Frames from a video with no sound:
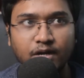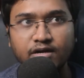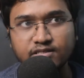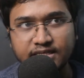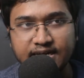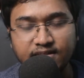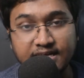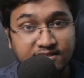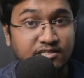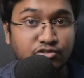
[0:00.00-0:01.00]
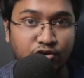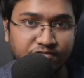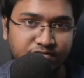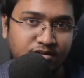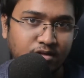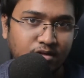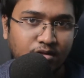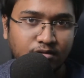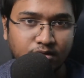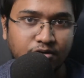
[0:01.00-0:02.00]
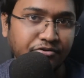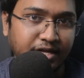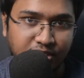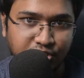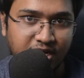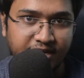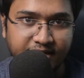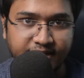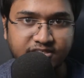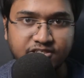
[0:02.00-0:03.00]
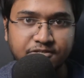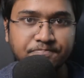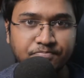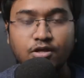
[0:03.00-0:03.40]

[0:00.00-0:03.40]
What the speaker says: understand the essence of the real GRE test.